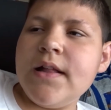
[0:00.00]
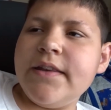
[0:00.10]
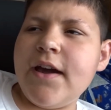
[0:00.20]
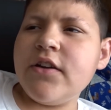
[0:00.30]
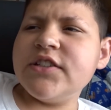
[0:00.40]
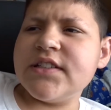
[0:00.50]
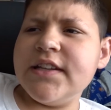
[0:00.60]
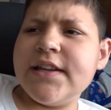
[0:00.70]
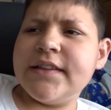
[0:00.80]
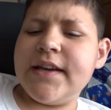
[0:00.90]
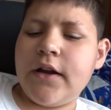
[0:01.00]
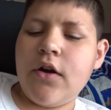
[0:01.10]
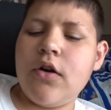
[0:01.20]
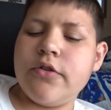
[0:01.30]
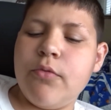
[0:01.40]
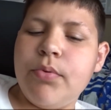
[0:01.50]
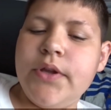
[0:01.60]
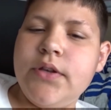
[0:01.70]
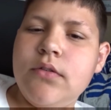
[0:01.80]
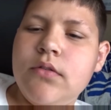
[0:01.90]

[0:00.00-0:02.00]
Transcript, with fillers: Now I just need to get that cargo plane.